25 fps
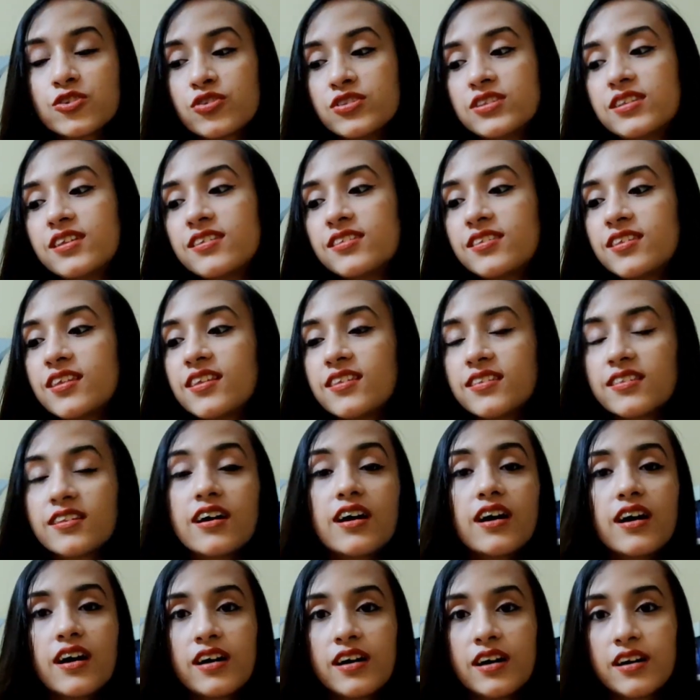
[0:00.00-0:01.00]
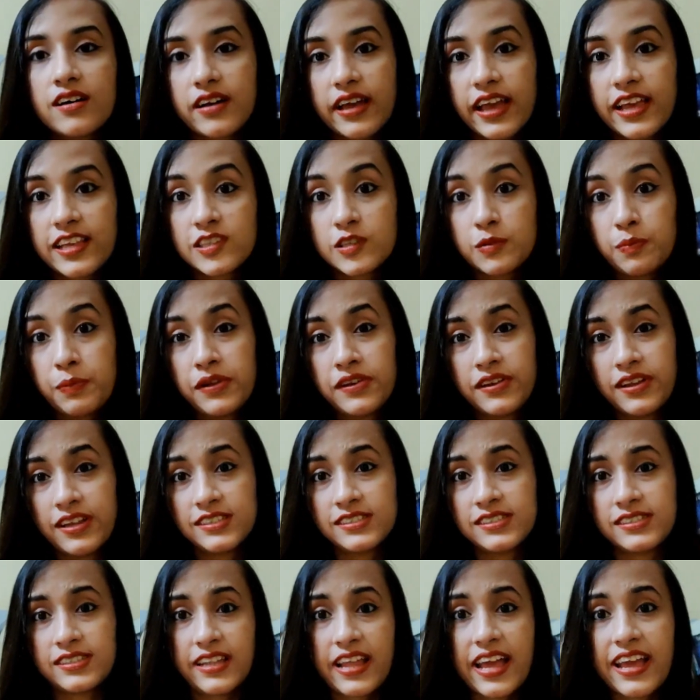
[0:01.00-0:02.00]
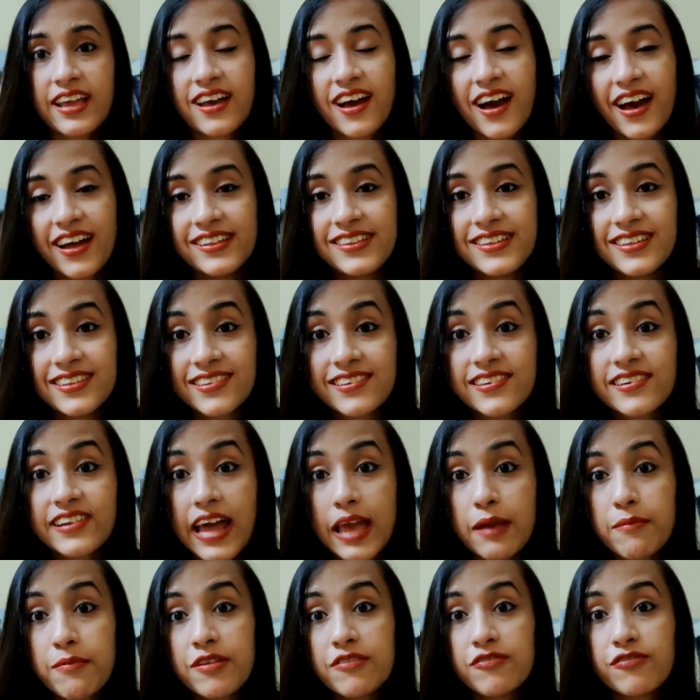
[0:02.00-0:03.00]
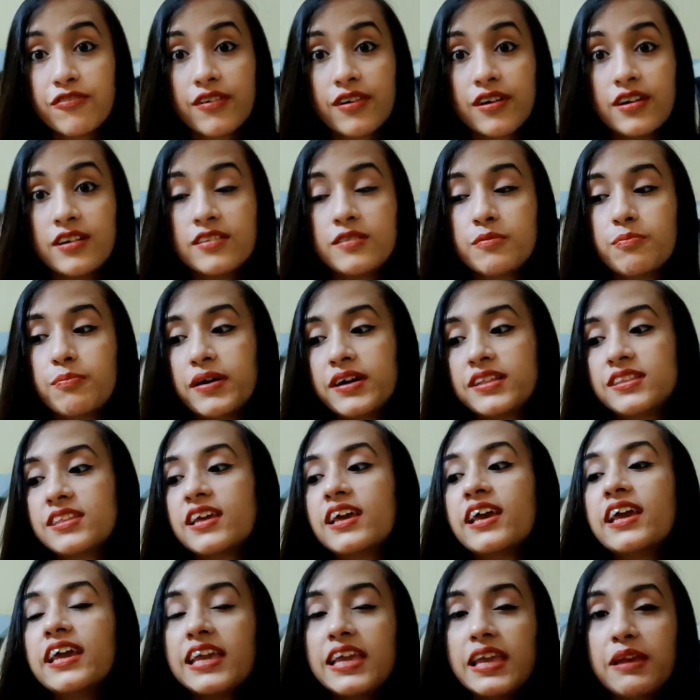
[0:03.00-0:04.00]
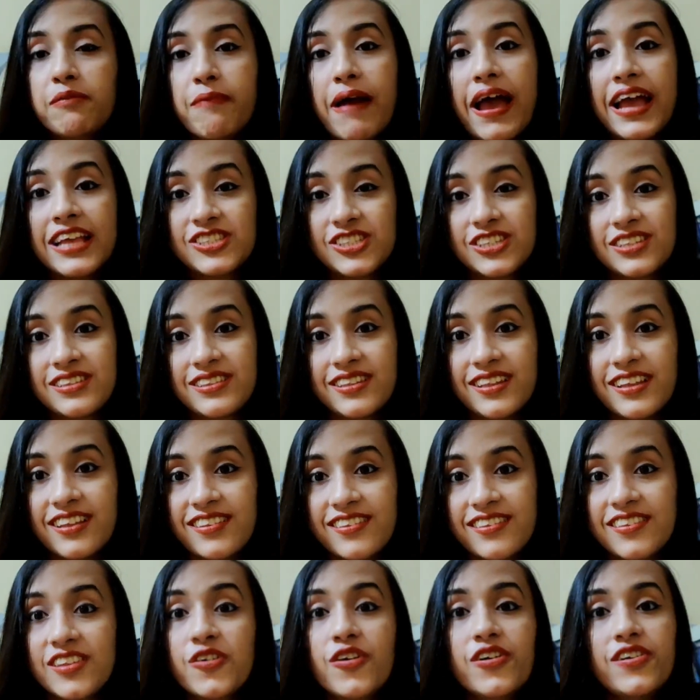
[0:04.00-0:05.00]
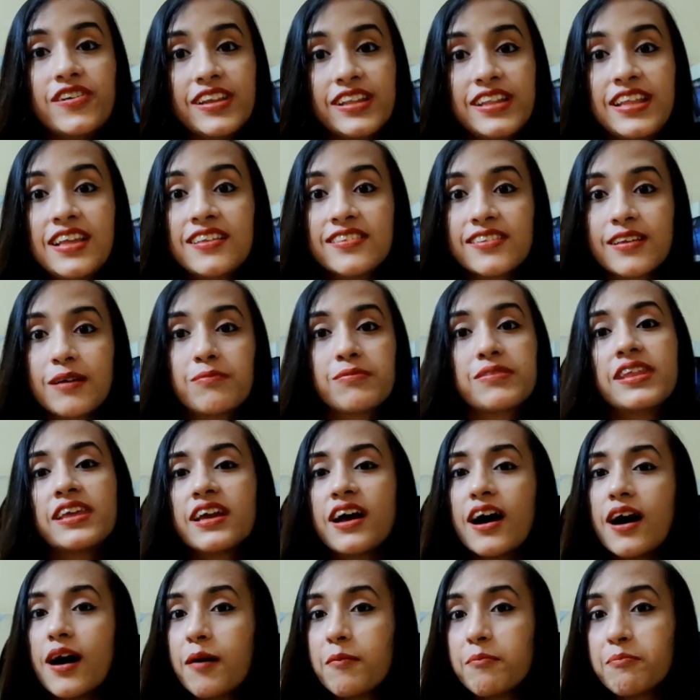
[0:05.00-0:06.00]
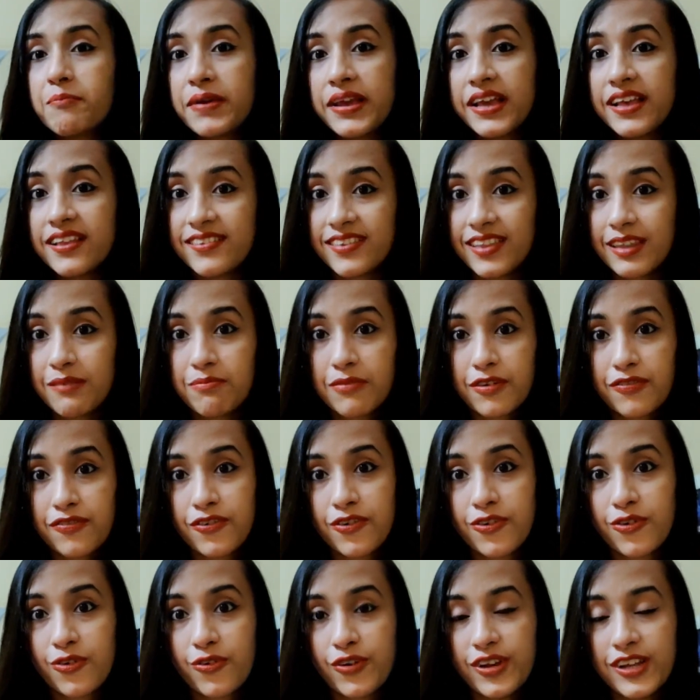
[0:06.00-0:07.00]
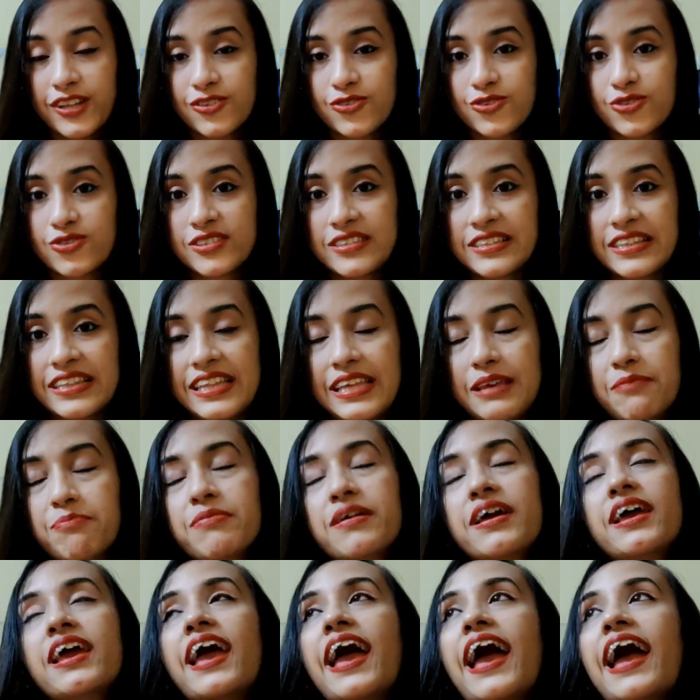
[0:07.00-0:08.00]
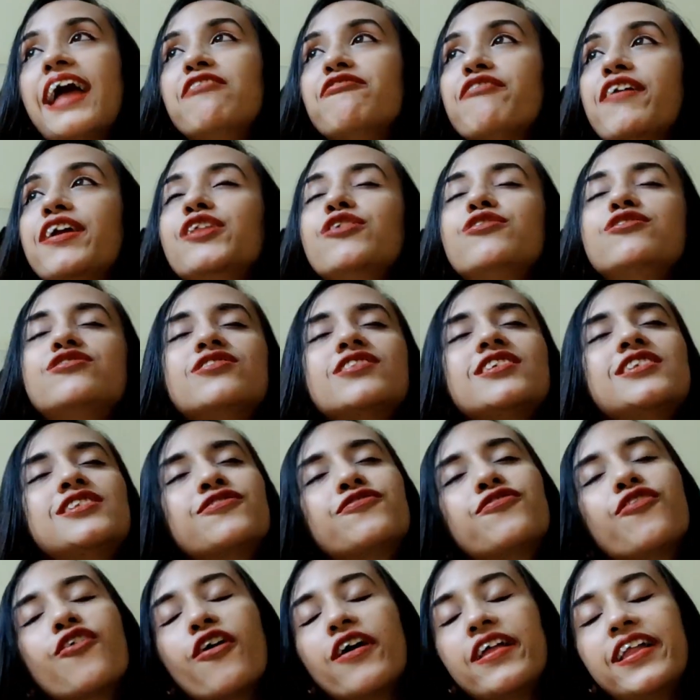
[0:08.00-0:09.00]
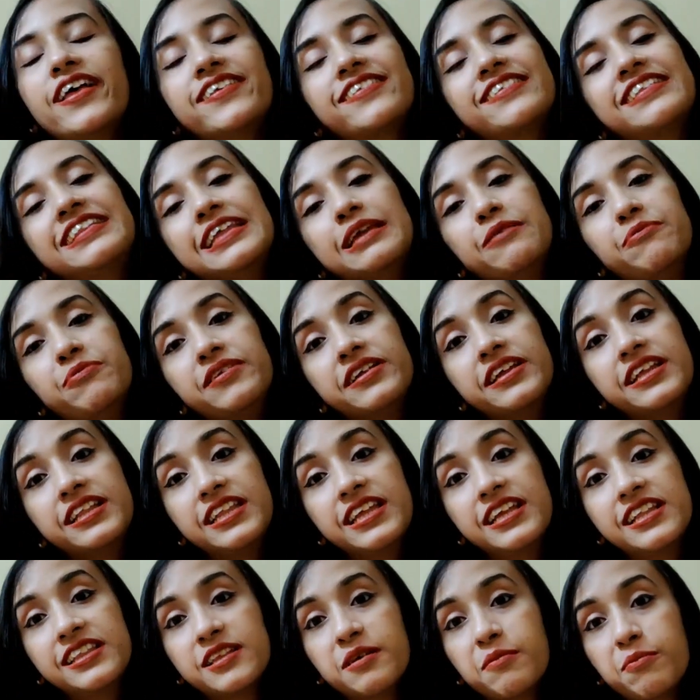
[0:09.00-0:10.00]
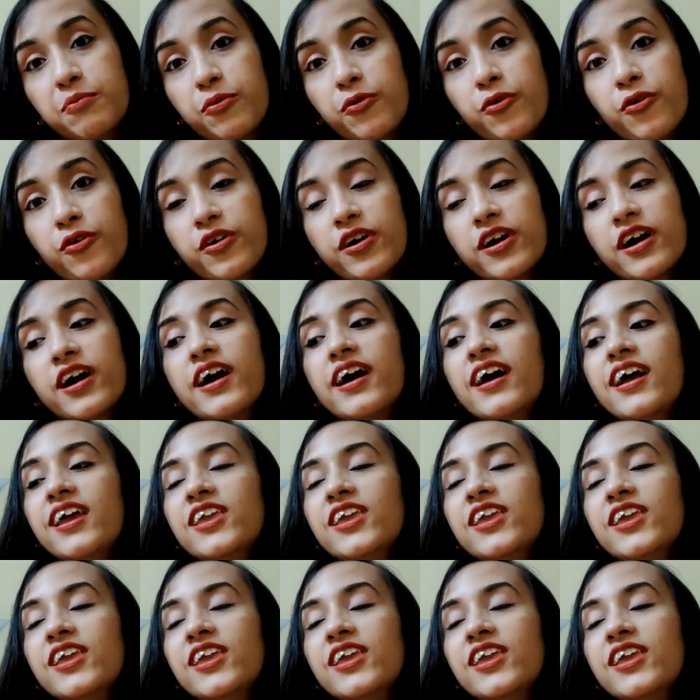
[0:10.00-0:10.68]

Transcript: So this is a experience that I can't describe in words, but imagine this. You're reading something amazing before going to sleep. And when you just fall asleep reading the book,